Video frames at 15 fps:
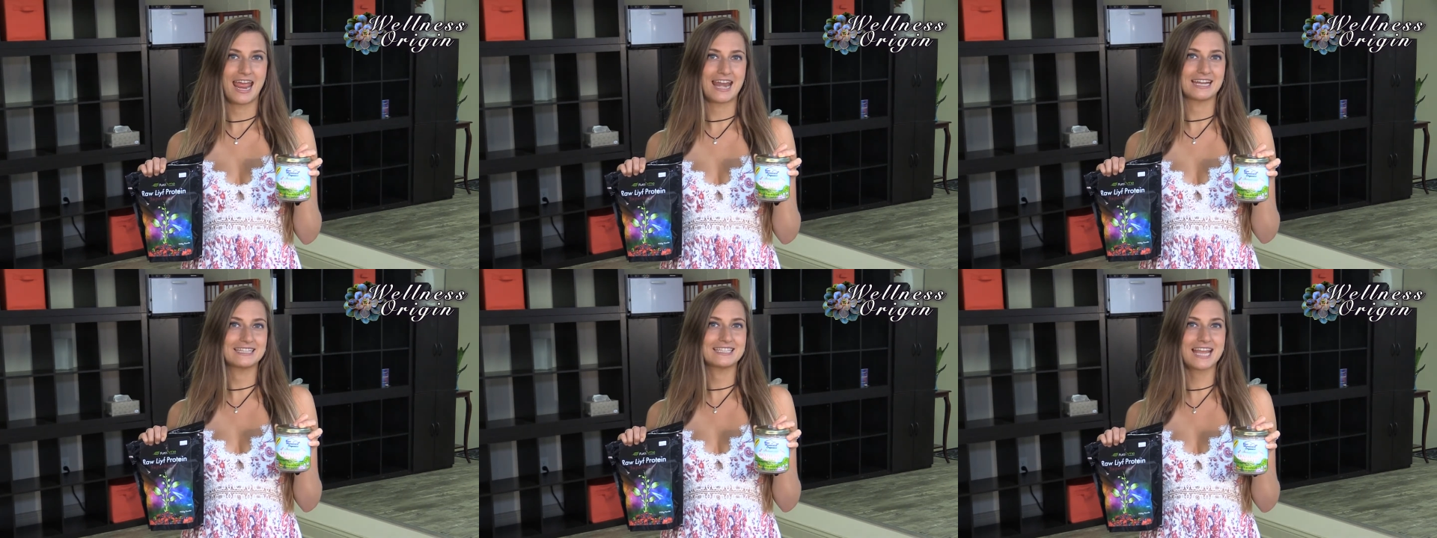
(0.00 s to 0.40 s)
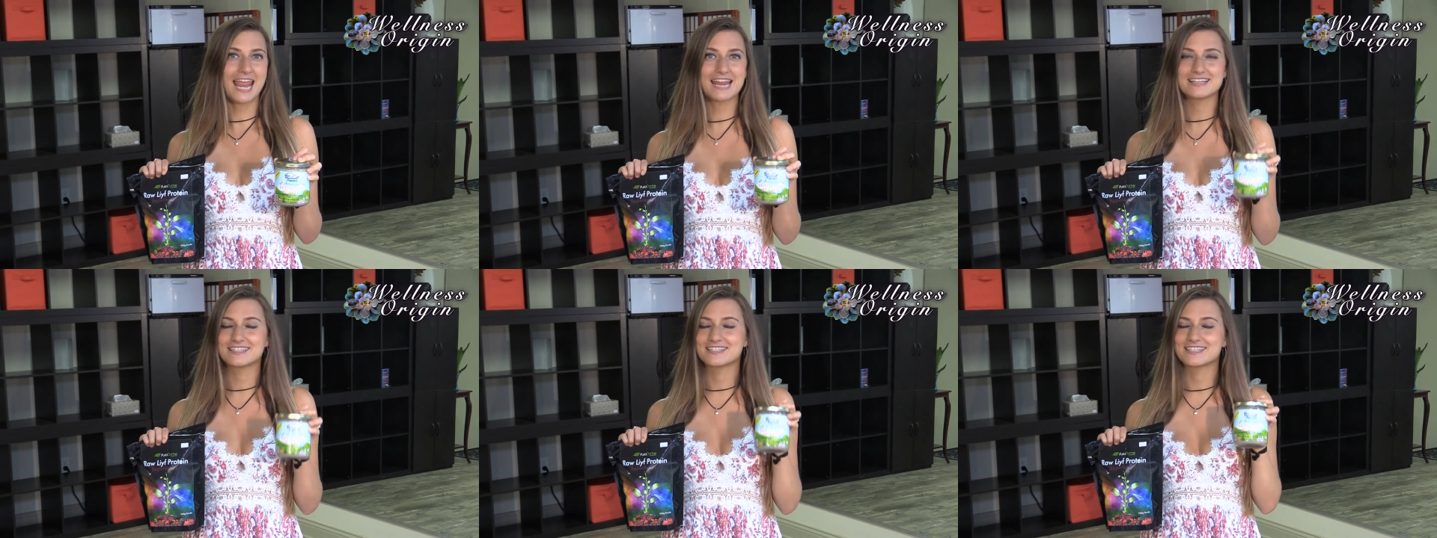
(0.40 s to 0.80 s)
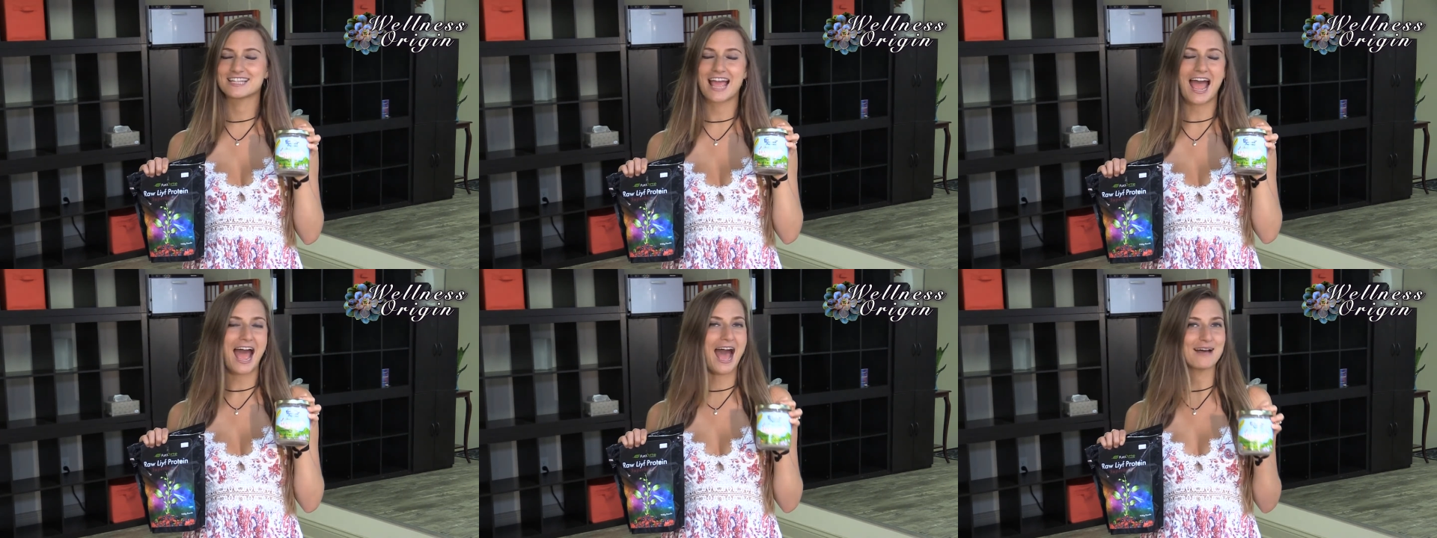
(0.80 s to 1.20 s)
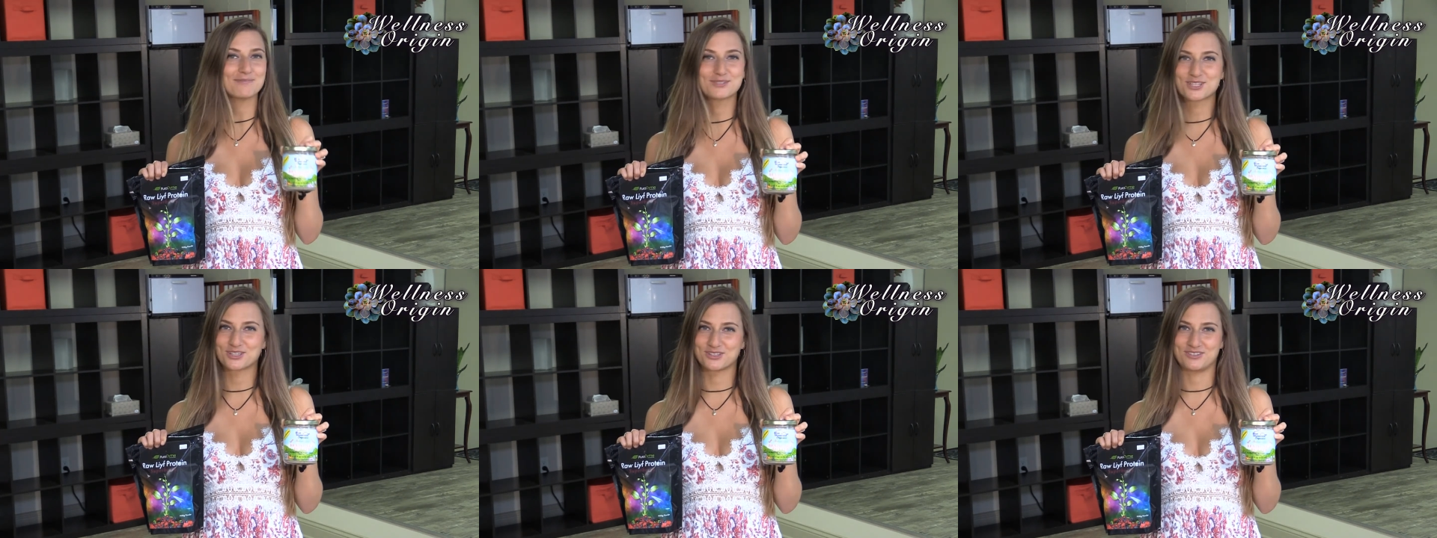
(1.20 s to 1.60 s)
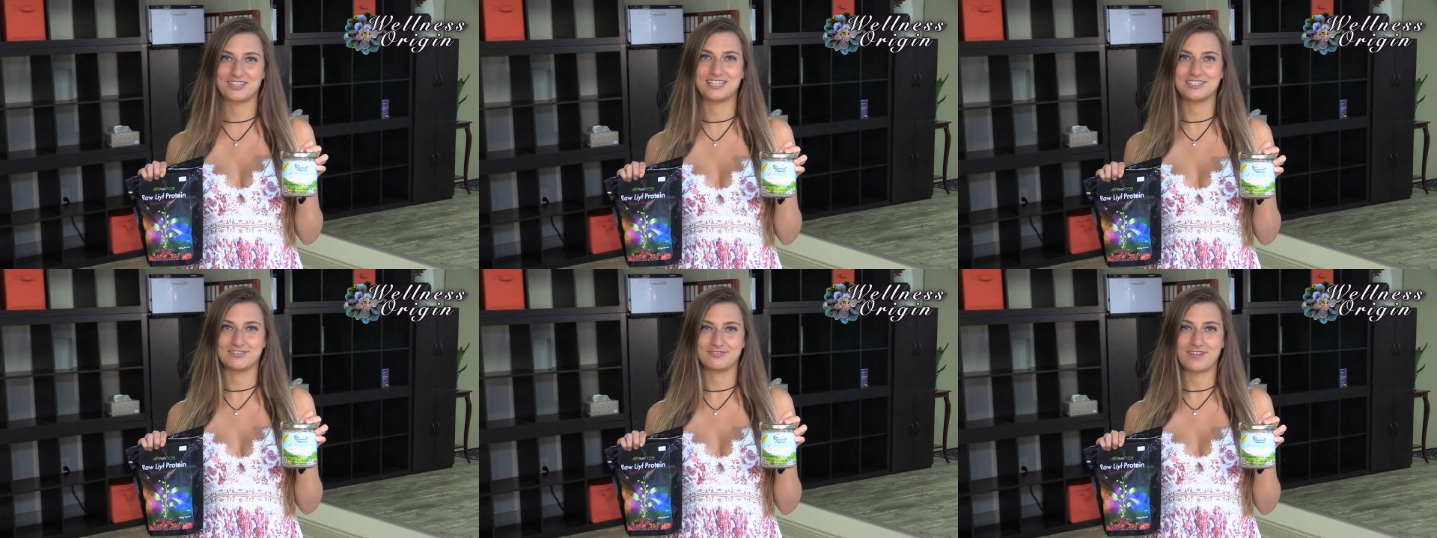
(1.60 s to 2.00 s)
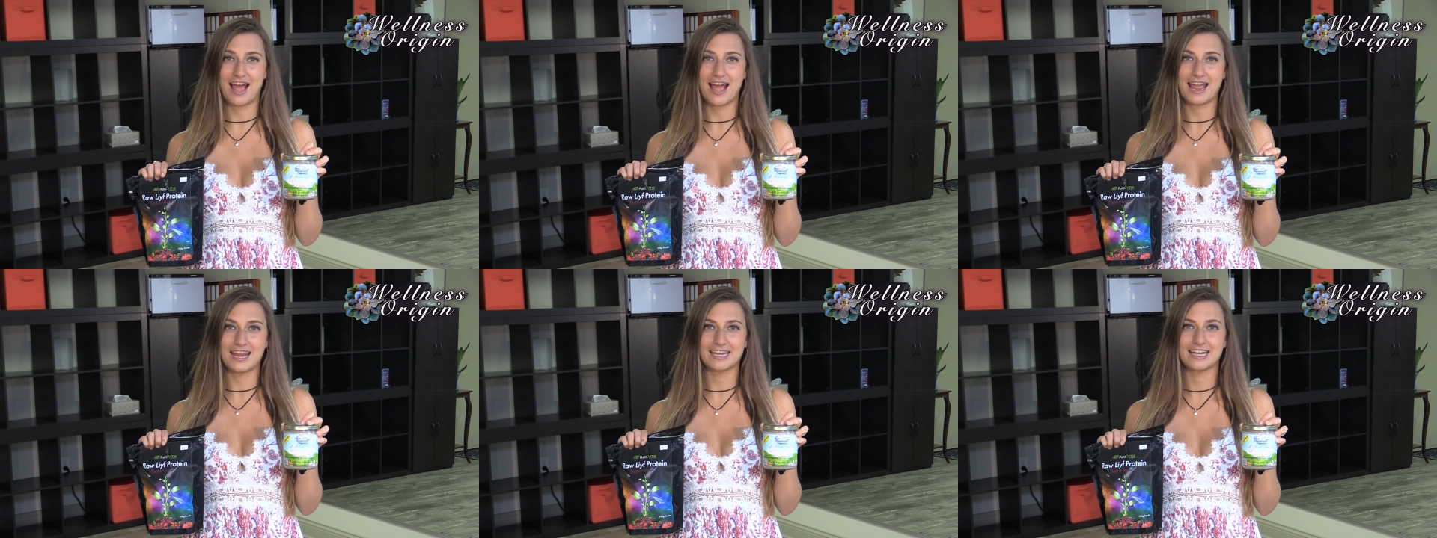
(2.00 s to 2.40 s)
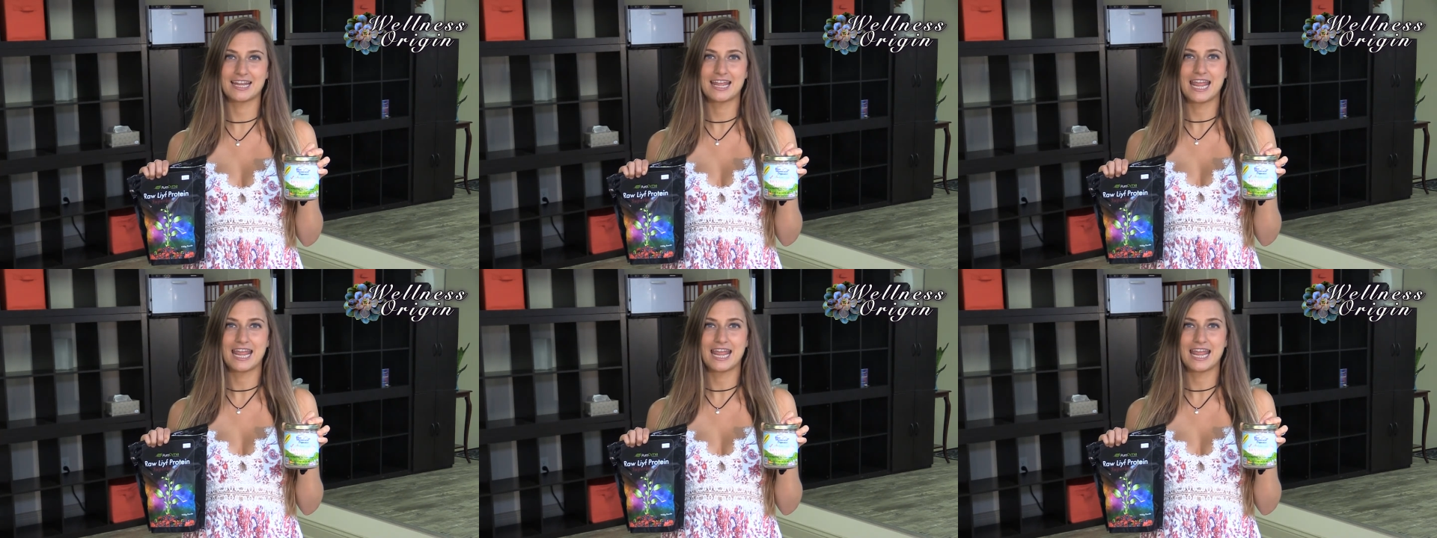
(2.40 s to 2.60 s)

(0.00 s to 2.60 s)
and it tastes absolutely divine.